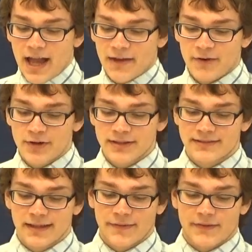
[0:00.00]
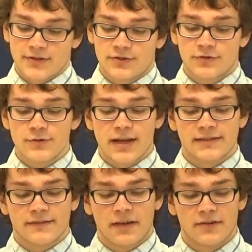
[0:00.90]
I've heard it say that the true
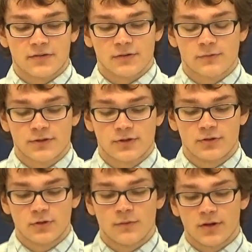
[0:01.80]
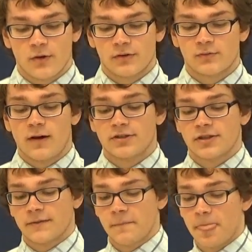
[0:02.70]
test of character is what you do when no one is
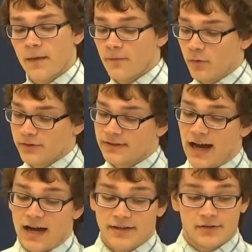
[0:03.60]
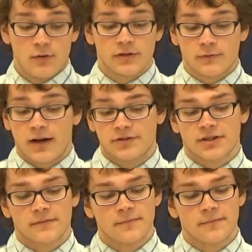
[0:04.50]
watching. Of course, God is always watching.